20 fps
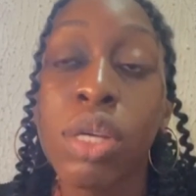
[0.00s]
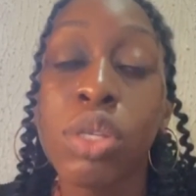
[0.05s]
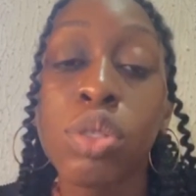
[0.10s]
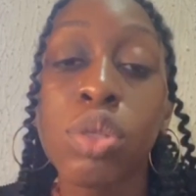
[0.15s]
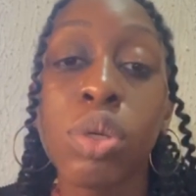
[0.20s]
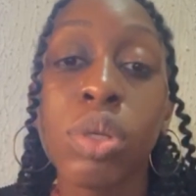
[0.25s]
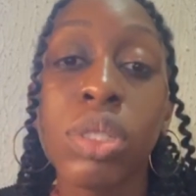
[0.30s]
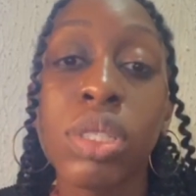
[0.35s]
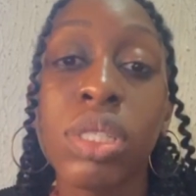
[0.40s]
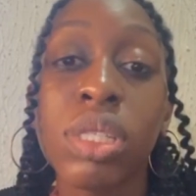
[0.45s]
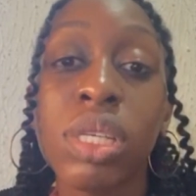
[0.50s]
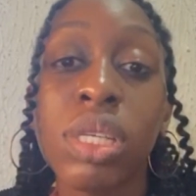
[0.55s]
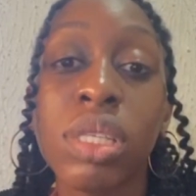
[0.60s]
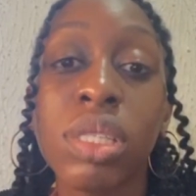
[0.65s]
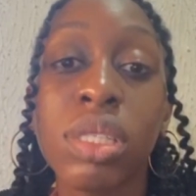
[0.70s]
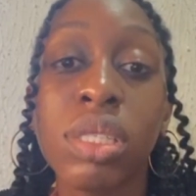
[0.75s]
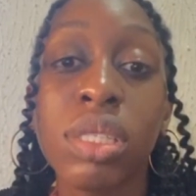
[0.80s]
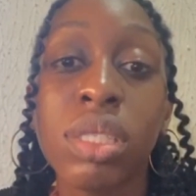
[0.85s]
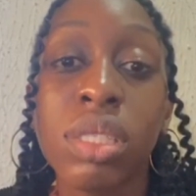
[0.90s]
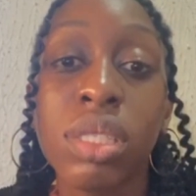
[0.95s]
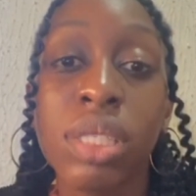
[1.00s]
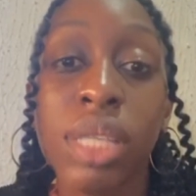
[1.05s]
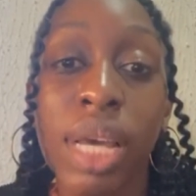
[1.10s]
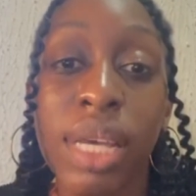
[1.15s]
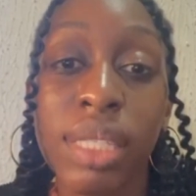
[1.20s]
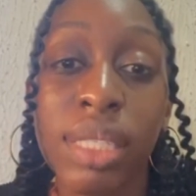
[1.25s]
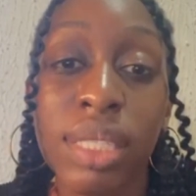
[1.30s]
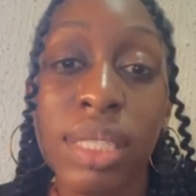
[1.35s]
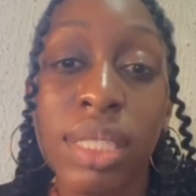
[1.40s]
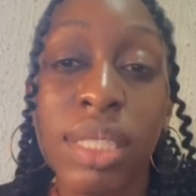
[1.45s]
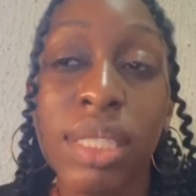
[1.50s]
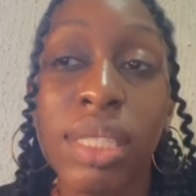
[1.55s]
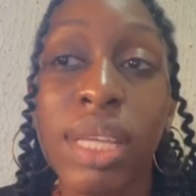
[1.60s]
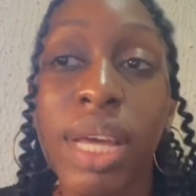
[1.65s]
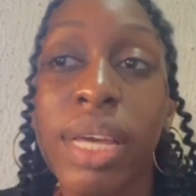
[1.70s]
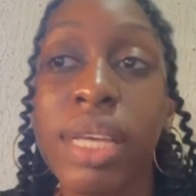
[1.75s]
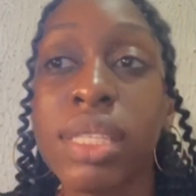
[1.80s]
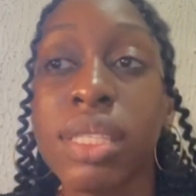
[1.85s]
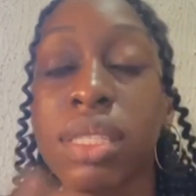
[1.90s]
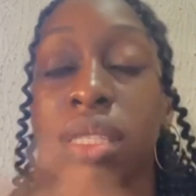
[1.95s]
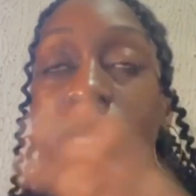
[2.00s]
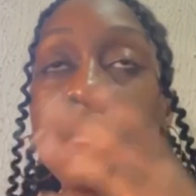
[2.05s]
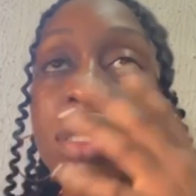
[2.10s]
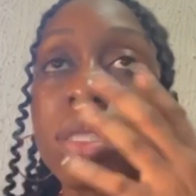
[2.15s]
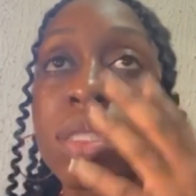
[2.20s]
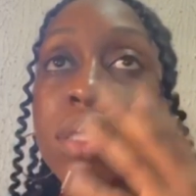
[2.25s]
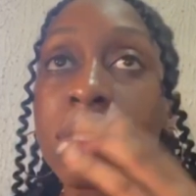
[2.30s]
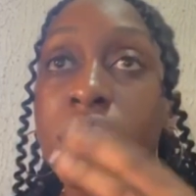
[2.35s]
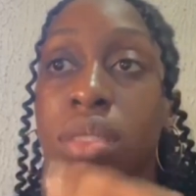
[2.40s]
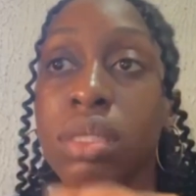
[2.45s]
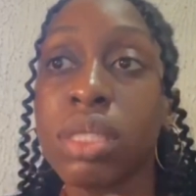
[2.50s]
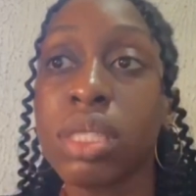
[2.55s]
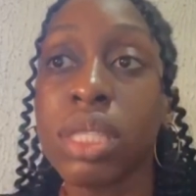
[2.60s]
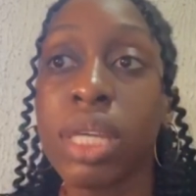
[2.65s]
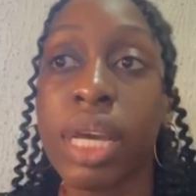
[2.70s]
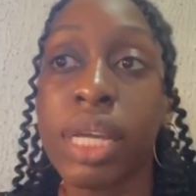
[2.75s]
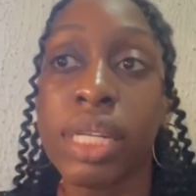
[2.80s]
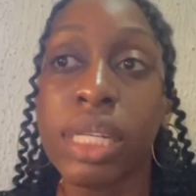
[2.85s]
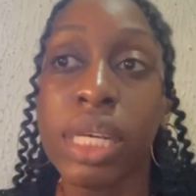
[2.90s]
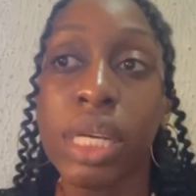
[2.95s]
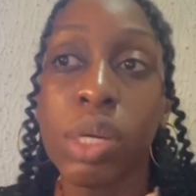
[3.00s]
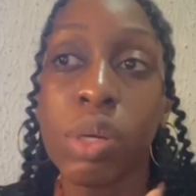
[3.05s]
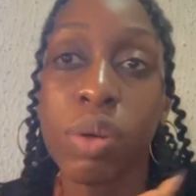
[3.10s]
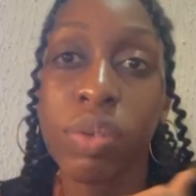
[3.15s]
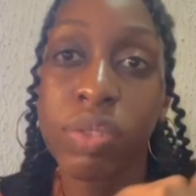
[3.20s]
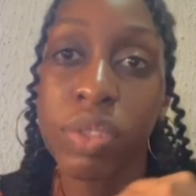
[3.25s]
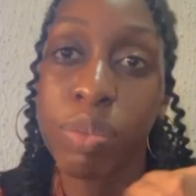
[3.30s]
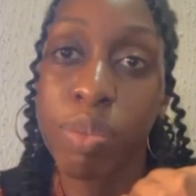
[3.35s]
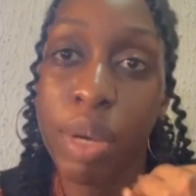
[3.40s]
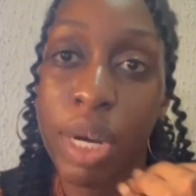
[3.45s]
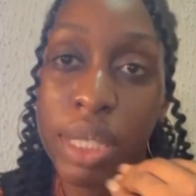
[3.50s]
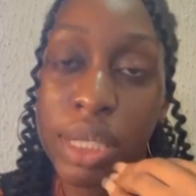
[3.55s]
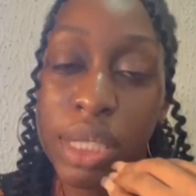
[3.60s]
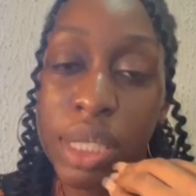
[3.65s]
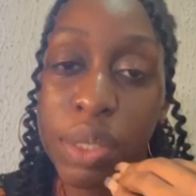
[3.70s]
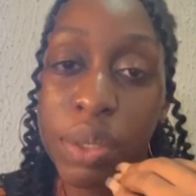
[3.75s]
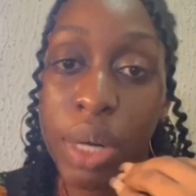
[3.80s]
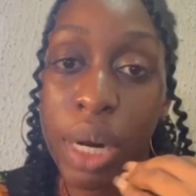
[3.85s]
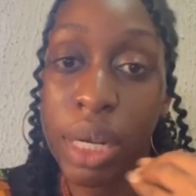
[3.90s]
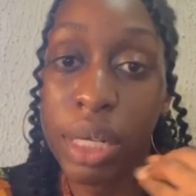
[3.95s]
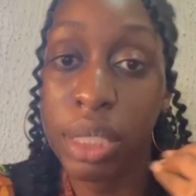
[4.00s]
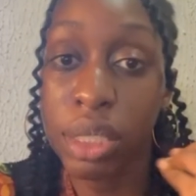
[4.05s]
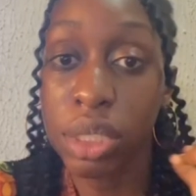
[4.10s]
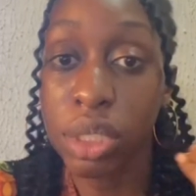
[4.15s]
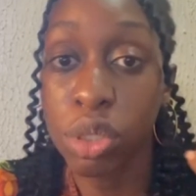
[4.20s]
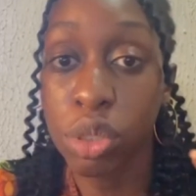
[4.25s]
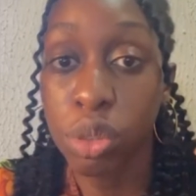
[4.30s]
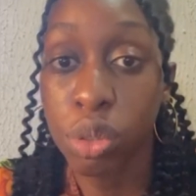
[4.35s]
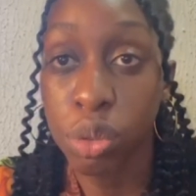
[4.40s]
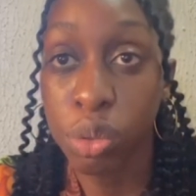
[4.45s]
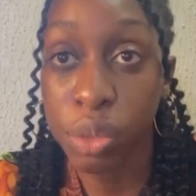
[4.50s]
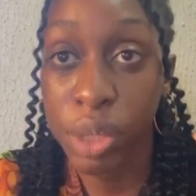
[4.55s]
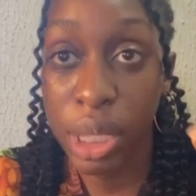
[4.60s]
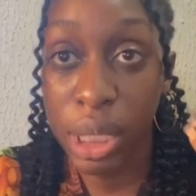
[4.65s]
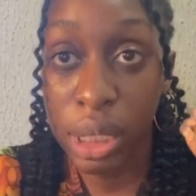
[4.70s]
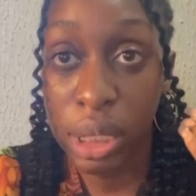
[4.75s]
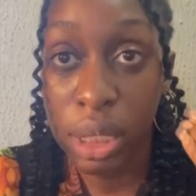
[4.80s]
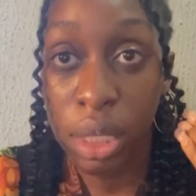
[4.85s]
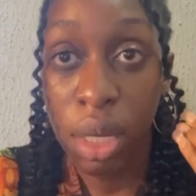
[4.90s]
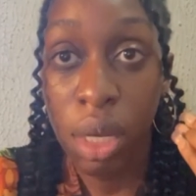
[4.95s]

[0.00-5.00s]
So this test, it detects the DNA of the bacteria in the urine